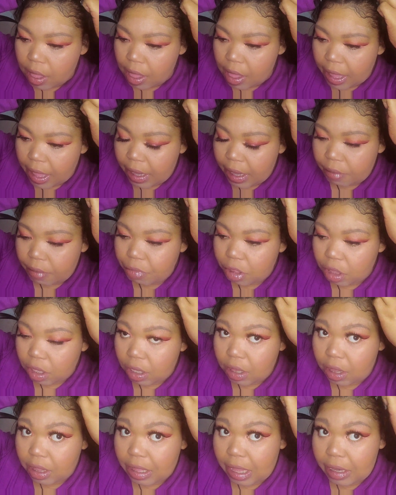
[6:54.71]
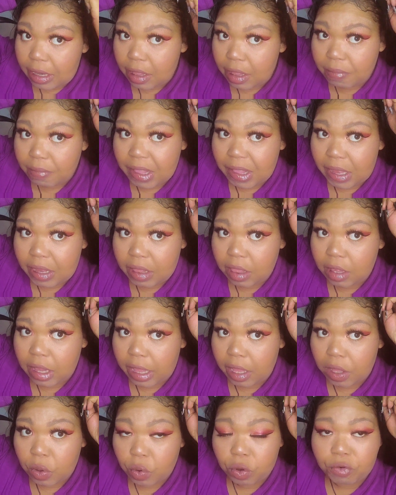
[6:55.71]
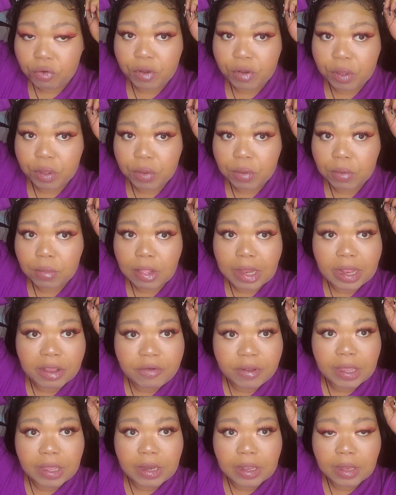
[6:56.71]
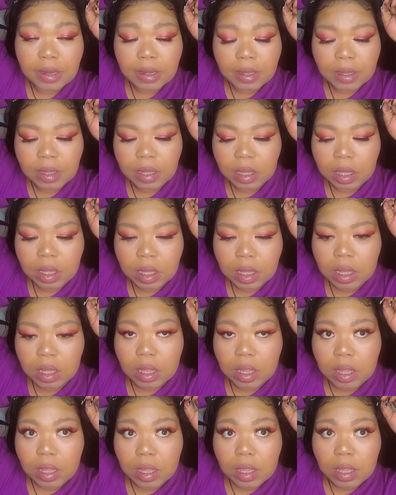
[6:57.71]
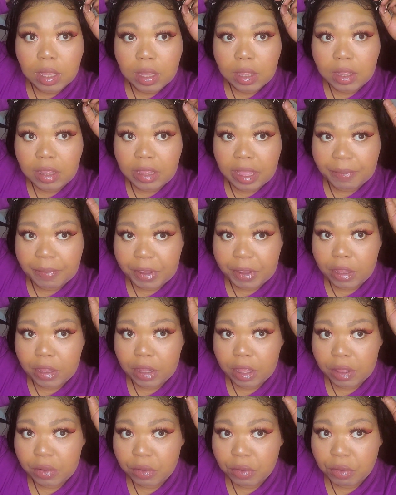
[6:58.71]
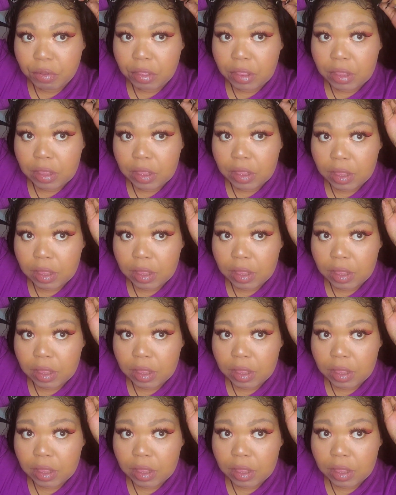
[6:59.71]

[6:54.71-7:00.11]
and I'm just gonna kind of slip that into that cornrow that I created. Snap it closed.